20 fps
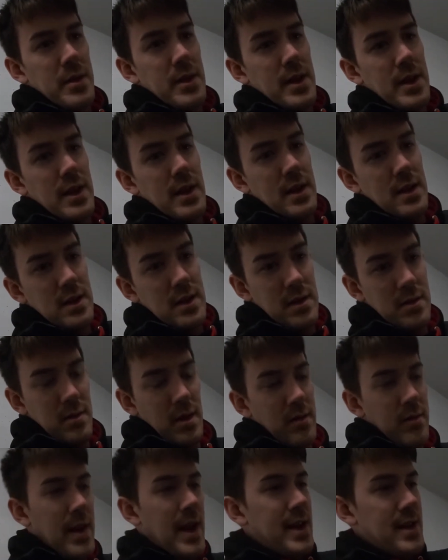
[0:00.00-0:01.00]
a
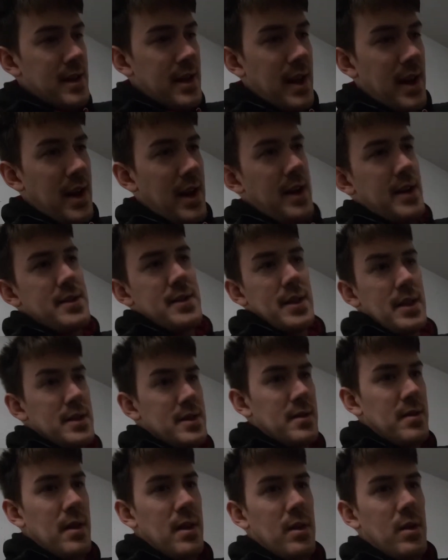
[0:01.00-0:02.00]
rattle can. It's
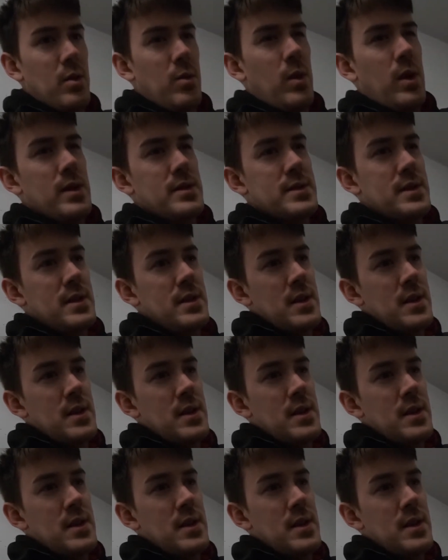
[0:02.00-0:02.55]
going to look worse.